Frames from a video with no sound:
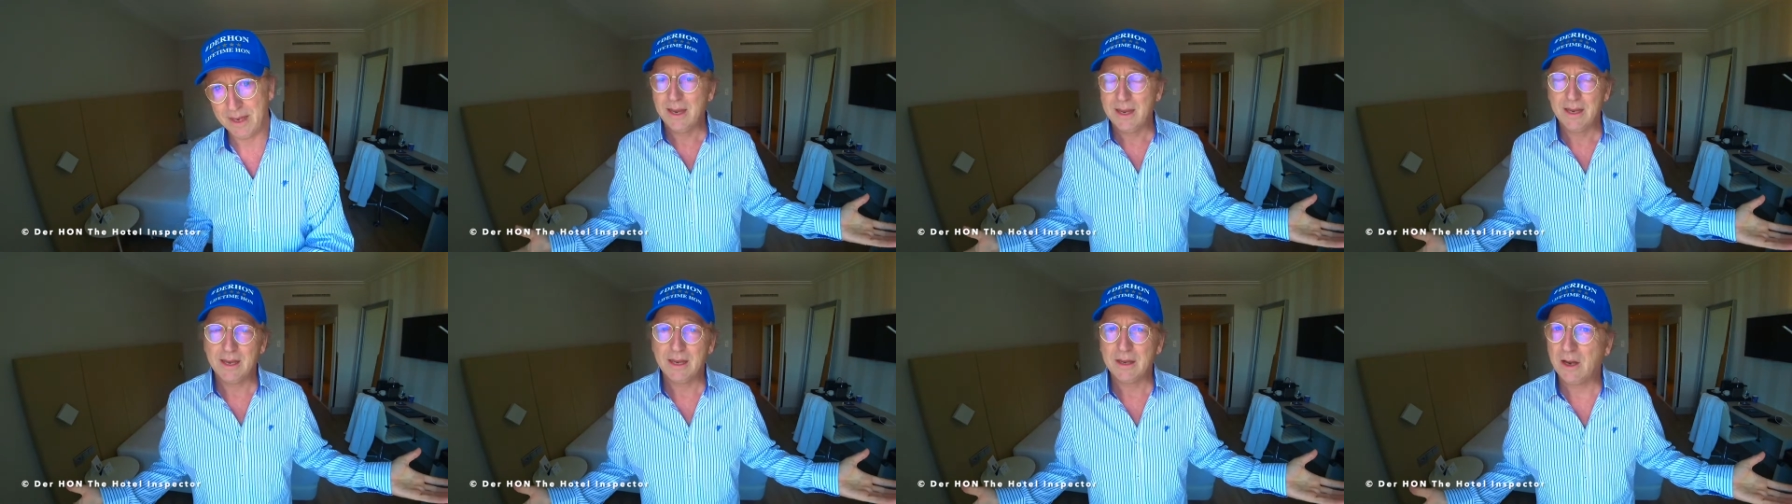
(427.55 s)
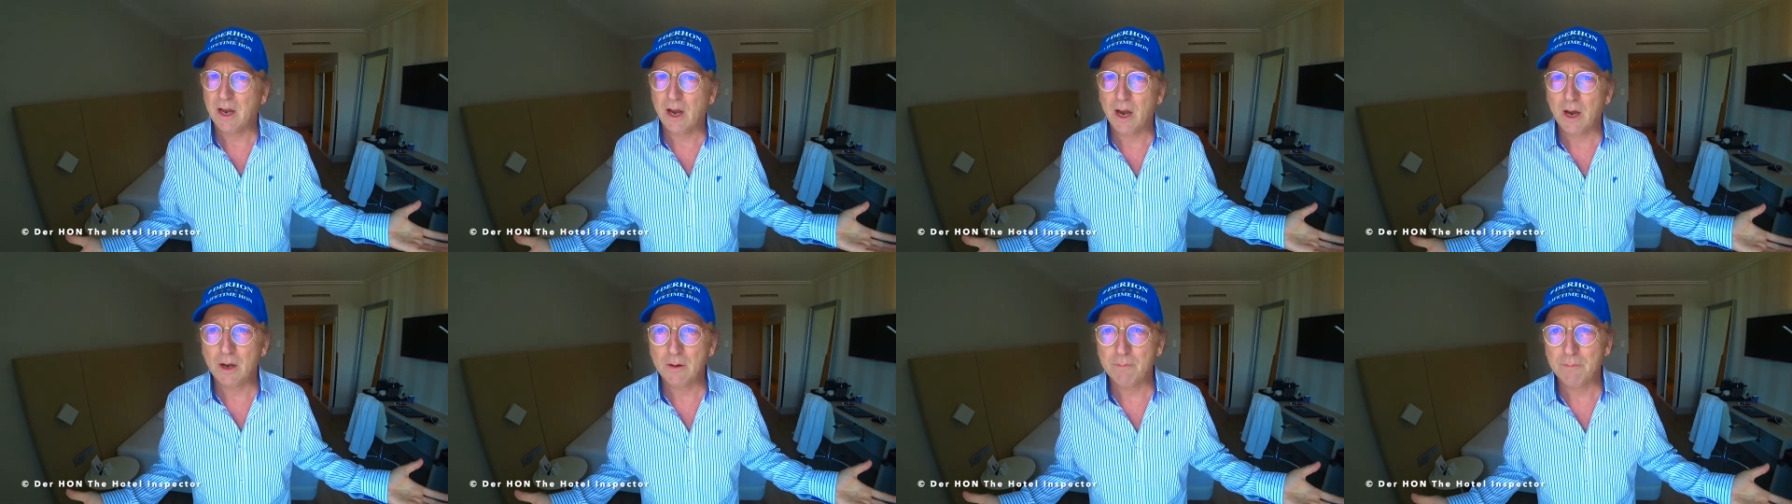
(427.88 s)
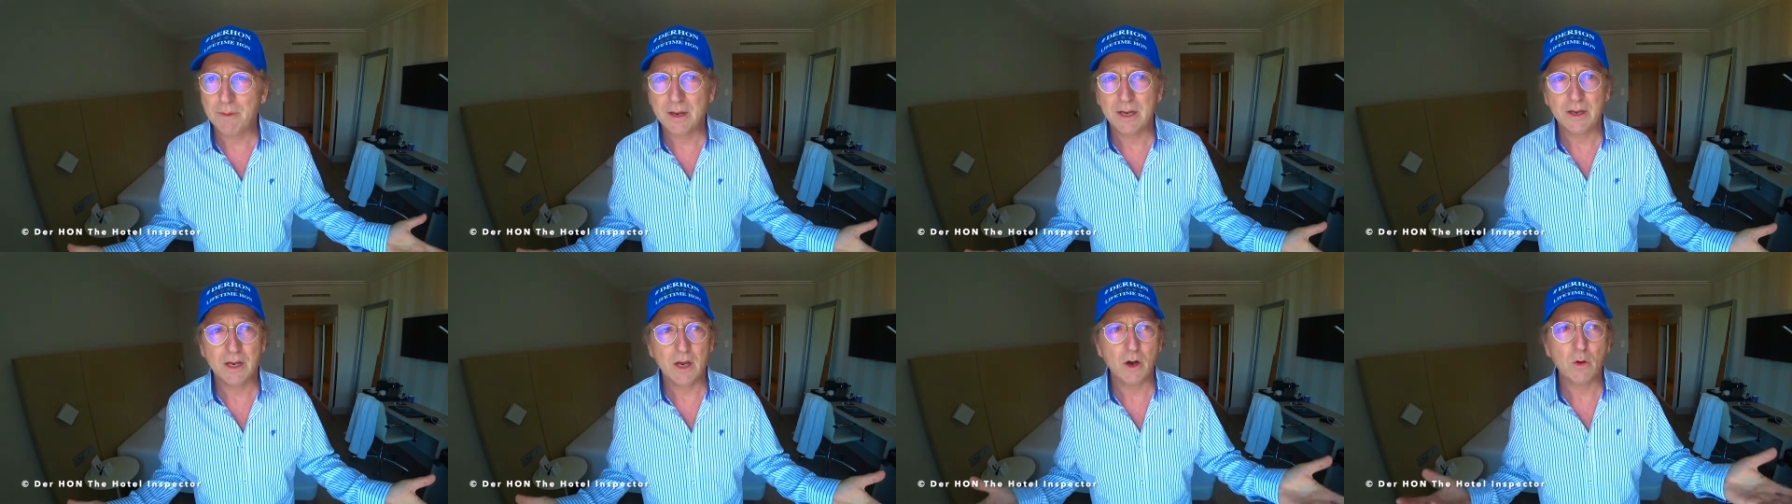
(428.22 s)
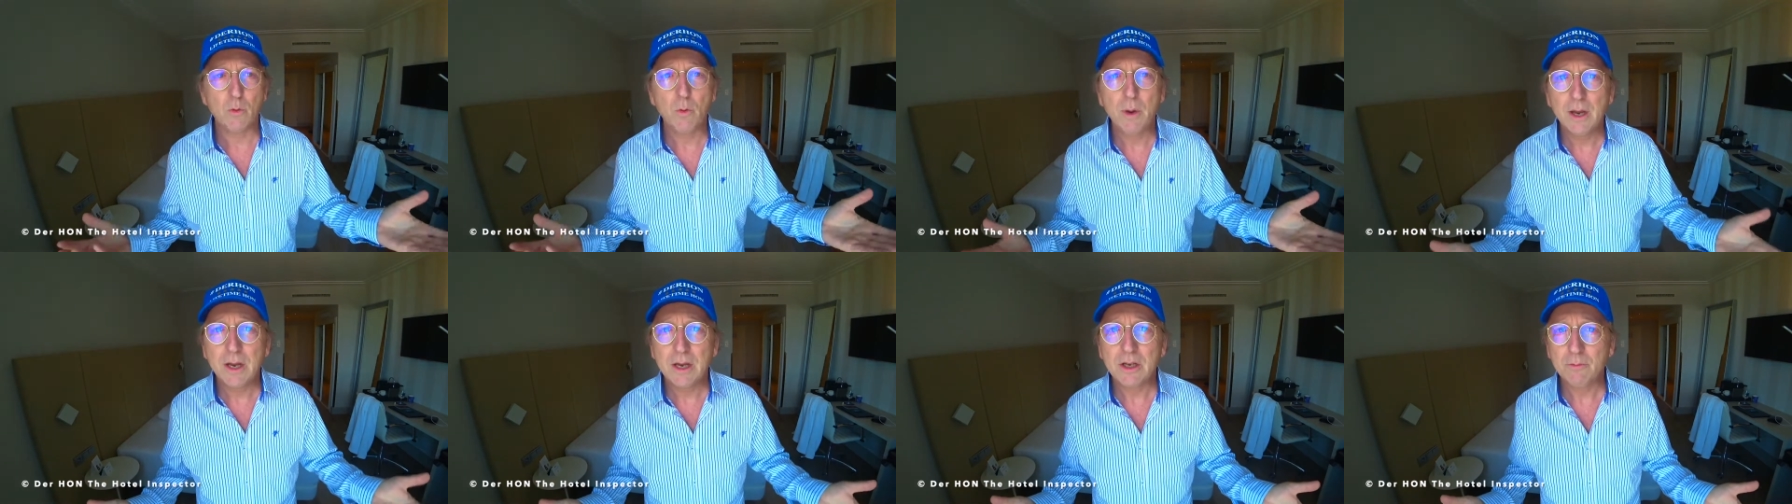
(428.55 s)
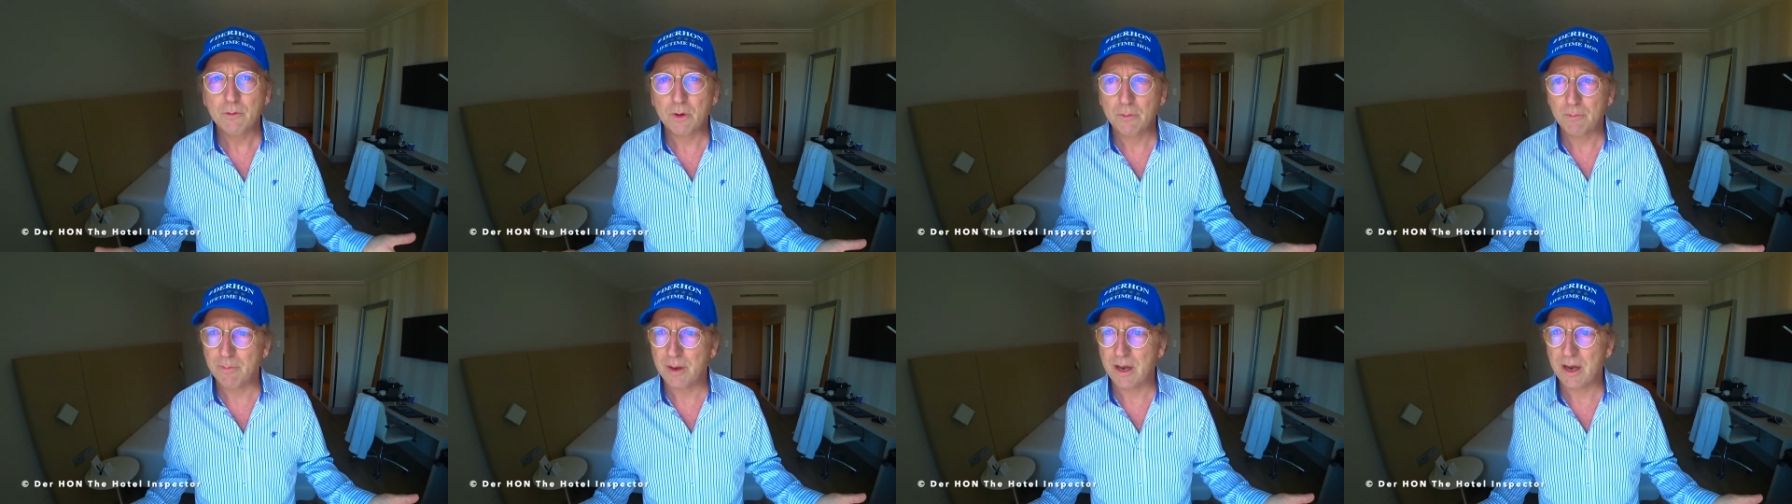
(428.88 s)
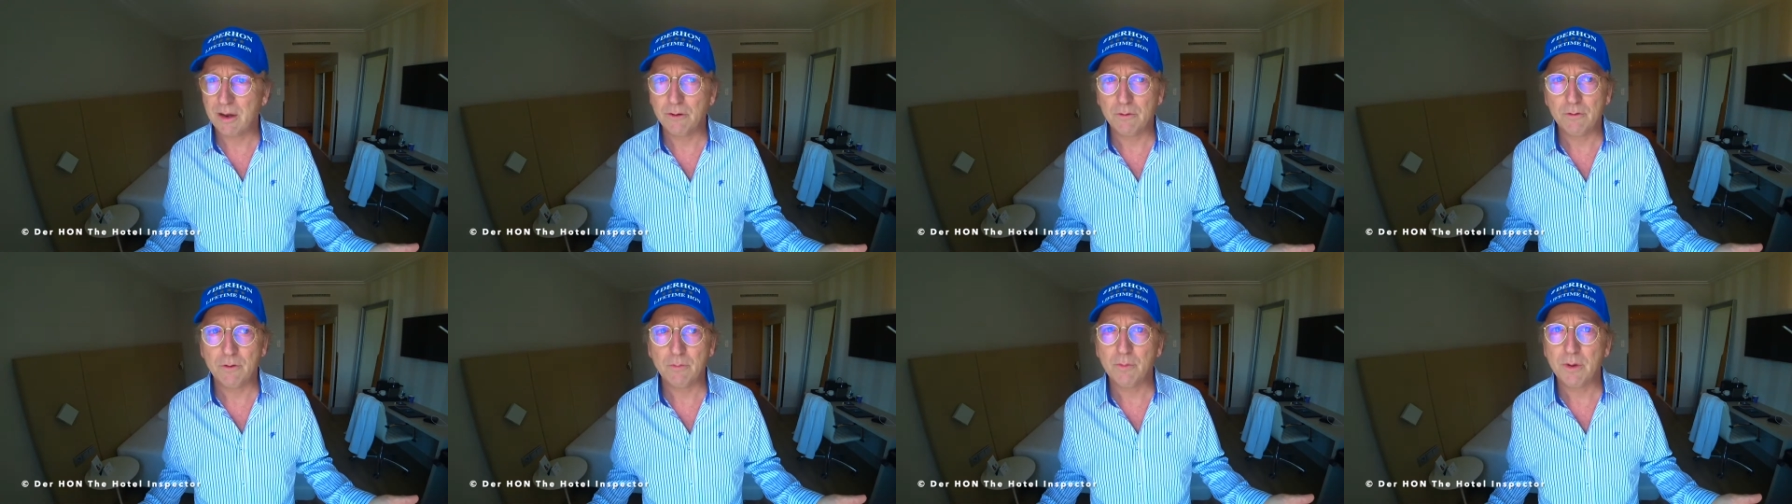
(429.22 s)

It can't be no one is prepared for